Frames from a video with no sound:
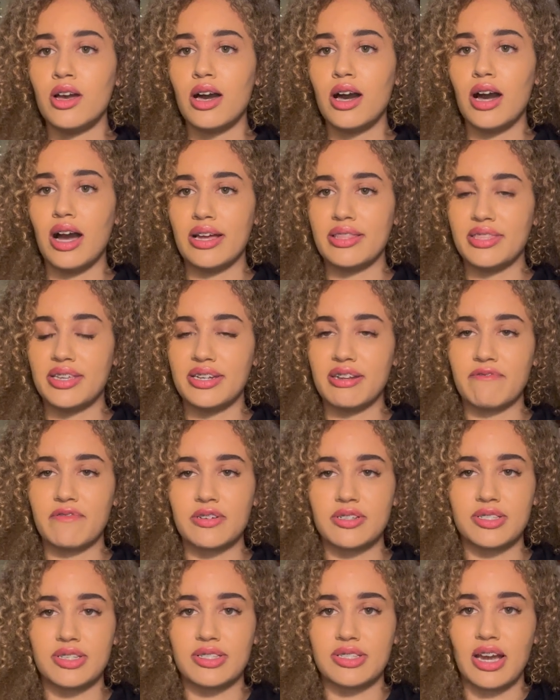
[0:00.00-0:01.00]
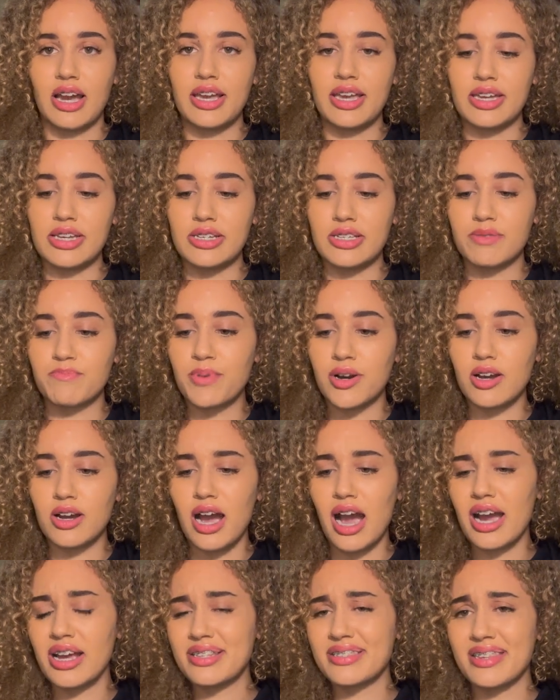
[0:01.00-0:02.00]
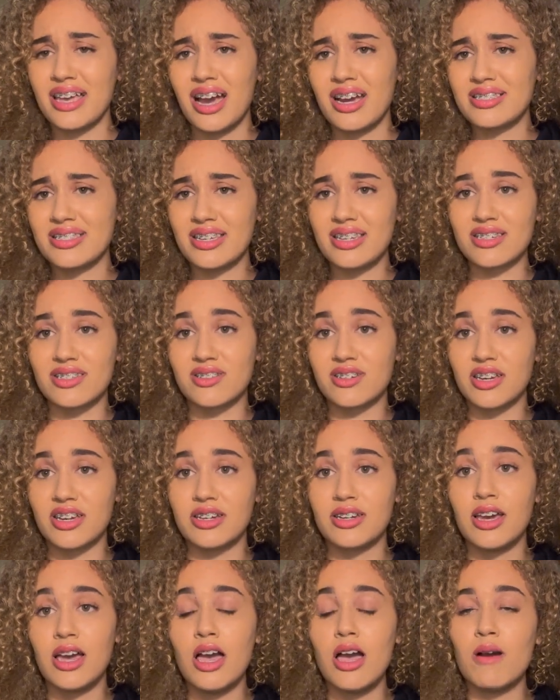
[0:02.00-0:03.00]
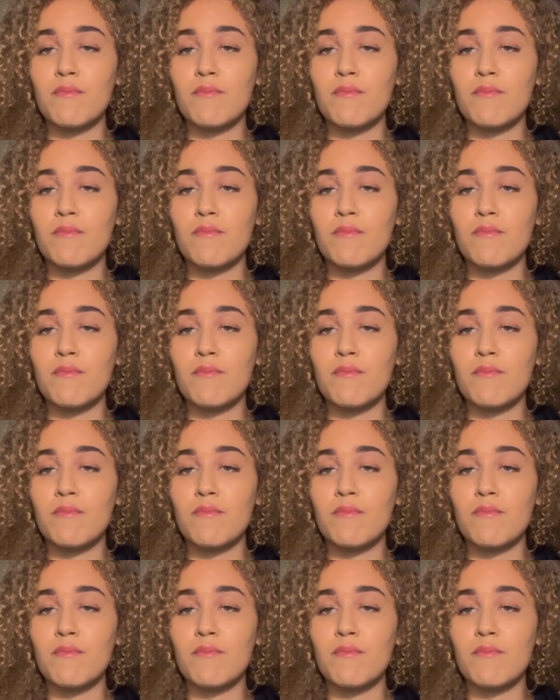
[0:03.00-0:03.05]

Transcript: and the different societies. But I'd, I'd say it's good.